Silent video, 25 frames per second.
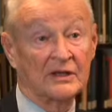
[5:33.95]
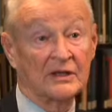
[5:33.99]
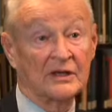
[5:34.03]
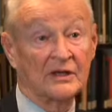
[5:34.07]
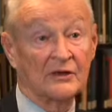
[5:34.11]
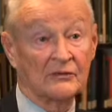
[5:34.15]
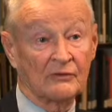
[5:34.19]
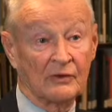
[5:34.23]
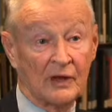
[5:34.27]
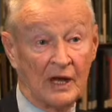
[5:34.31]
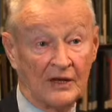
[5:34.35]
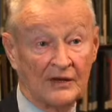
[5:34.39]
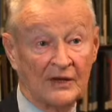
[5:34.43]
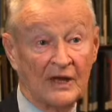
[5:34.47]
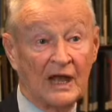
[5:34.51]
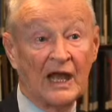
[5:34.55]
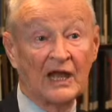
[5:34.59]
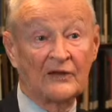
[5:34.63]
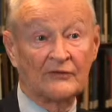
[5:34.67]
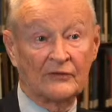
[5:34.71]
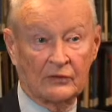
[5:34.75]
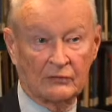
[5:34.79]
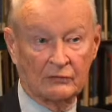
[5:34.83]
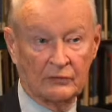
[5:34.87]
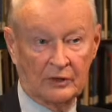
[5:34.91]
Iran
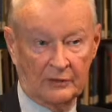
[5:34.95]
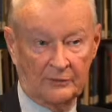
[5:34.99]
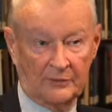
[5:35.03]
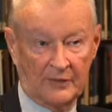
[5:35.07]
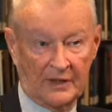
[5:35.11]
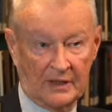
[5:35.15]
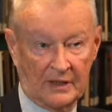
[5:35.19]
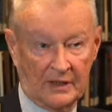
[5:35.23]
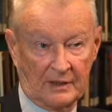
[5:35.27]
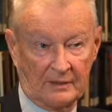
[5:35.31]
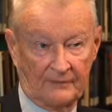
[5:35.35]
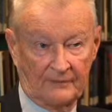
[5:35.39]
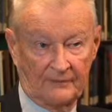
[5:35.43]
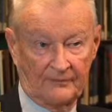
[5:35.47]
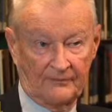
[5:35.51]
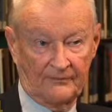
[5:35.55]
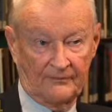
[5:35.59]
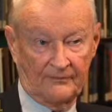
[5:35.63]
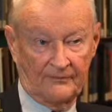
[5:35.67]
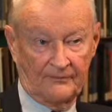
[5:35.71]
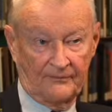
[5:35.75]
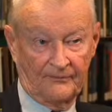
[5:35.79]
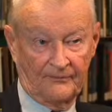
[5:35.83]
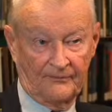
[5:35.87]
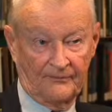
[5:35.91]
ever will be,
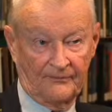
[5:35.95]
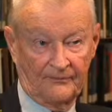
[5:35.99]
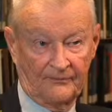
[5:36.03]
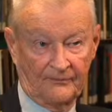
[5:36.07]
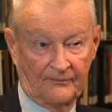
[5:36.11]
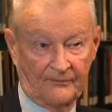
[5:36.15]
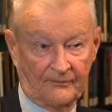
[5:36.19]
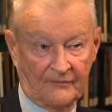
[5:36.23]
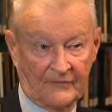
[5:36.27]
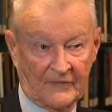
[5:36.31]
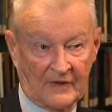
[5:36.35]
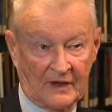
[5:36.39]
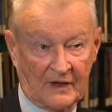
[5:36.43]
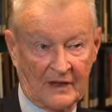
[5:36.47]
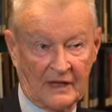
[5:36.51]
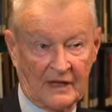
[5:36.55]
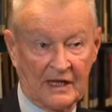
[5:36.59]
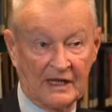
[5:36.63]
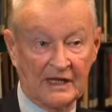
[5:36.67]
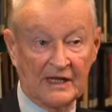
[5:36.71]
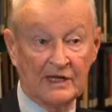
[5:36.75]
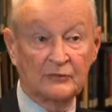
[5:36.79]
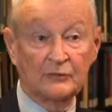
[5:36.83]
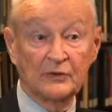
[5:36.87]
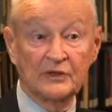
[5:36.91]

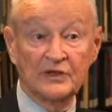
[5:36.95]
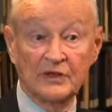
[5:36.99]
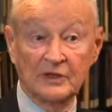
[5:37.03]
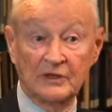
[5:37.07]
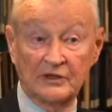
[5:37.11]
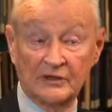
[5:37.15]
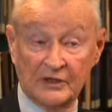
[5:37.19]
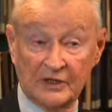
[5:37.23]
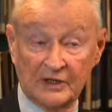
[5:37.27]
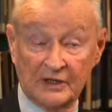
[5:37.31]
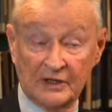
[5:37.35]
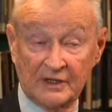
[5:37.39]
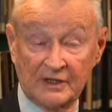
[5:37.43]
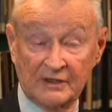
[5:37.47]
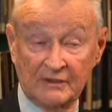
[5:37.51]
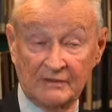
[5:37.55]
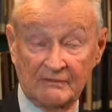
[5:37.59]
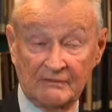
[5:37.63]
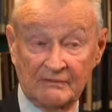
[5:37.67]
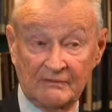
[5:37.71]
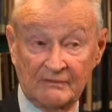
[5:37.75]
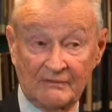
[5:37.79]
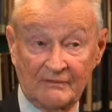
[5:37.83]
and yet we deterred it.